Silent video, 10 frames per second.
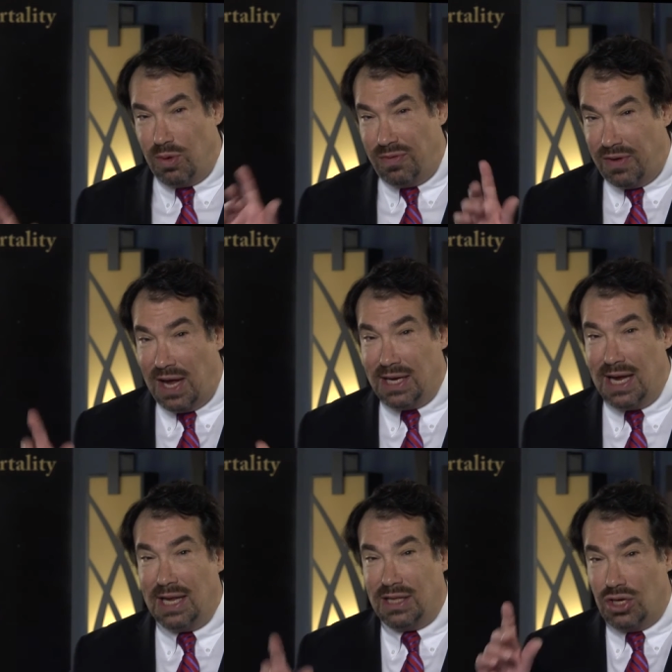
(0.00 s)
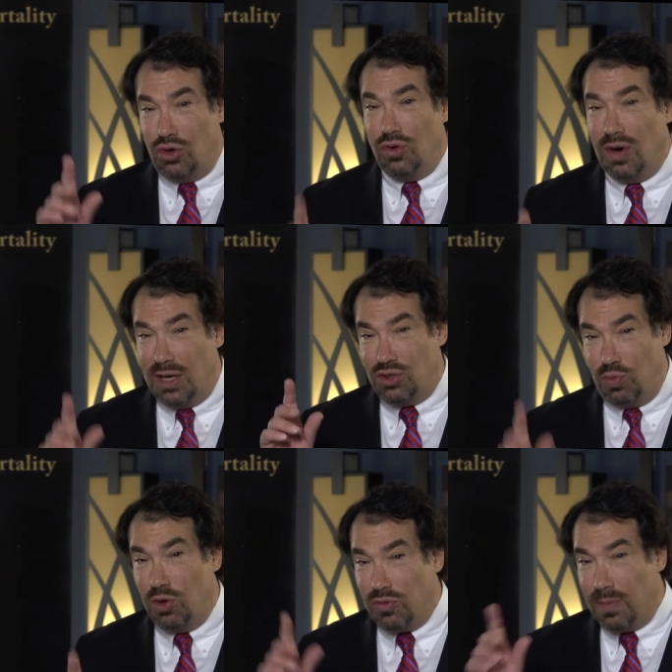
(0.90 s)
We found out that neurons
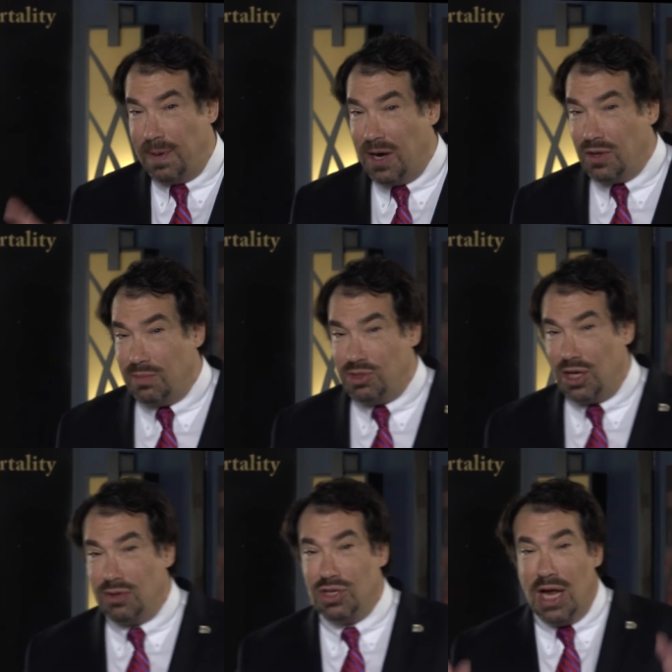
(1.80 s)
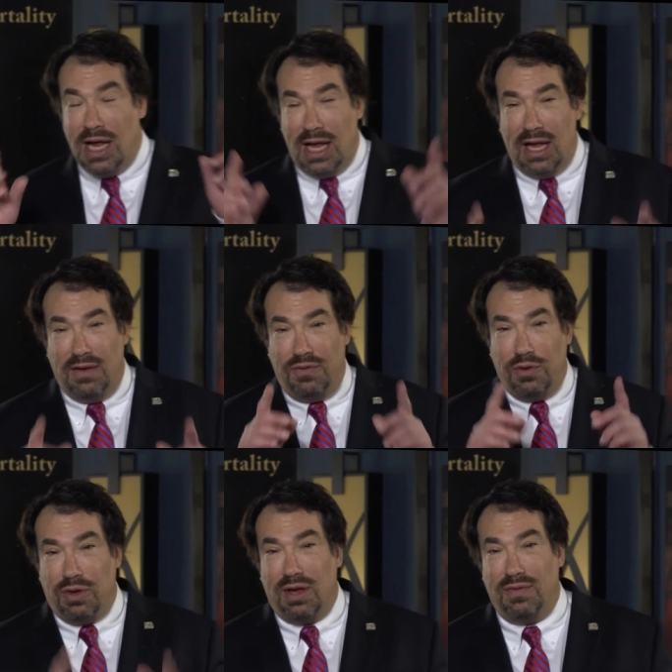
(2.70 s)
will repair themselves if
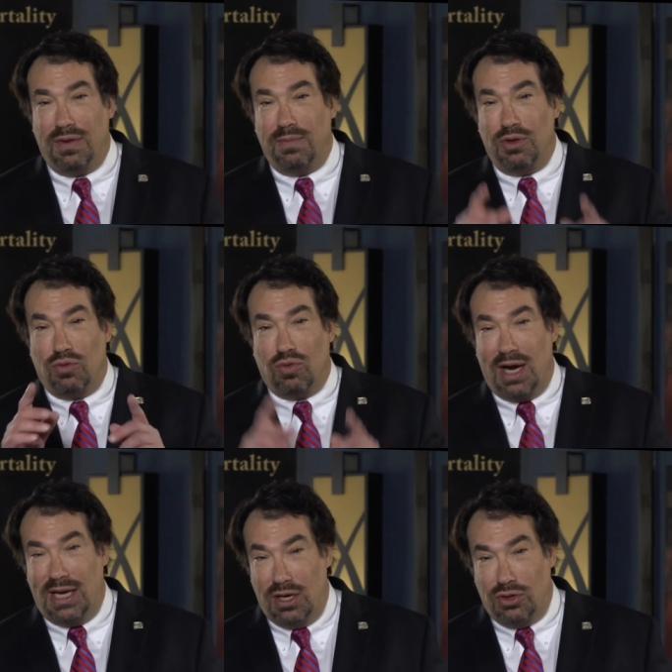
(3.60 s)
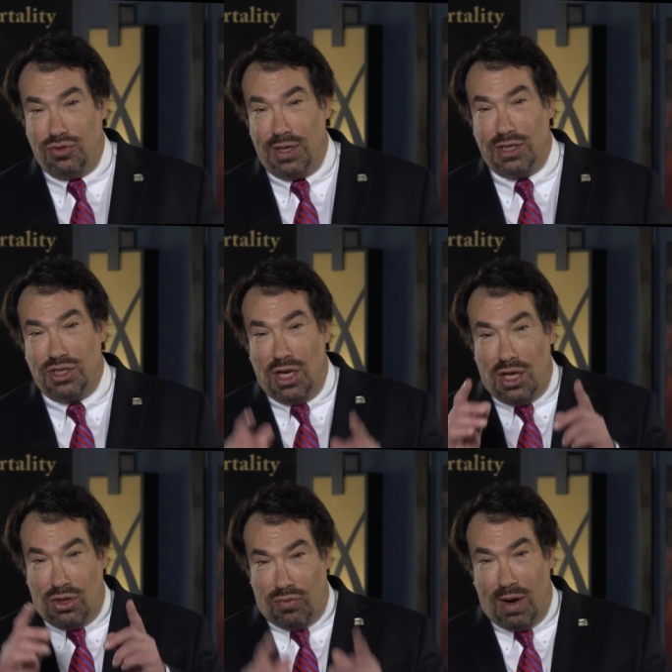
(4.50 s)
you give them the right nutrients,
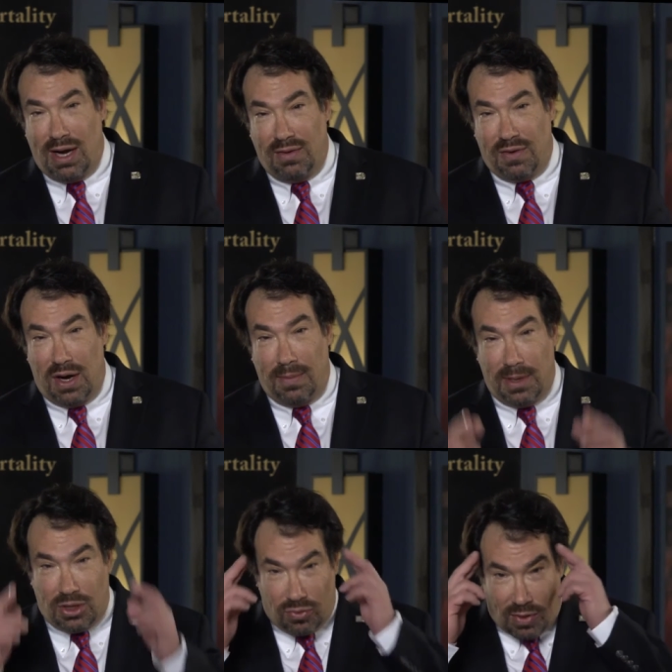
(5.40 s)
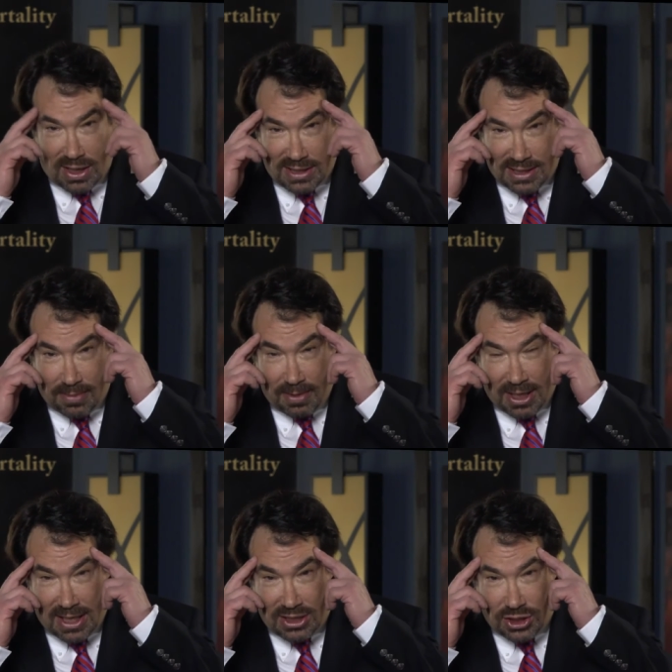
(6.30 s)
the right environment, the right
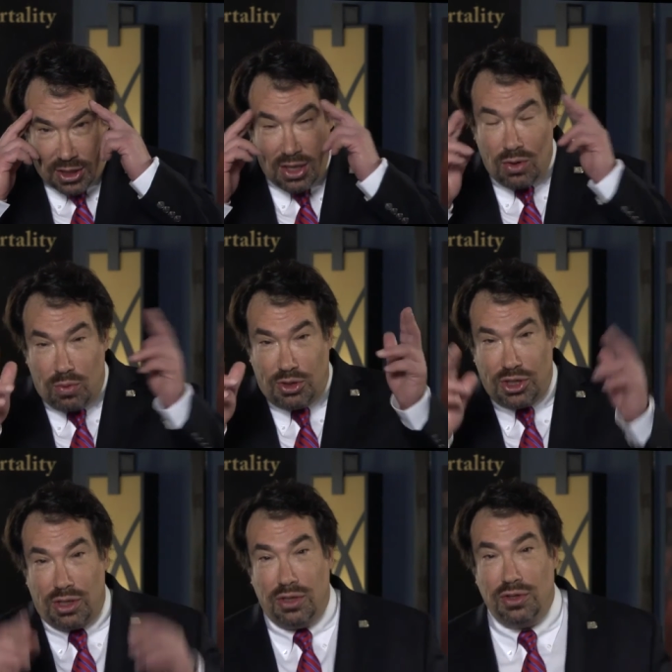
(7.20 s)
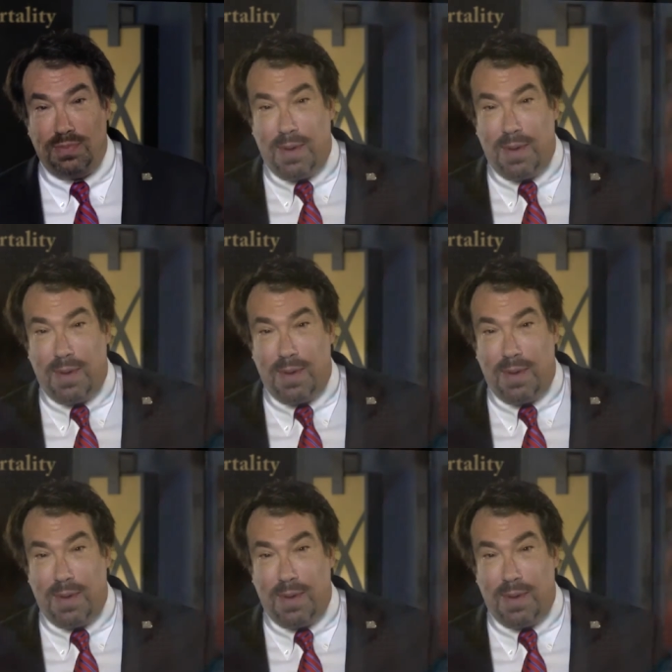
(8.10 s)
stimulation, which includes,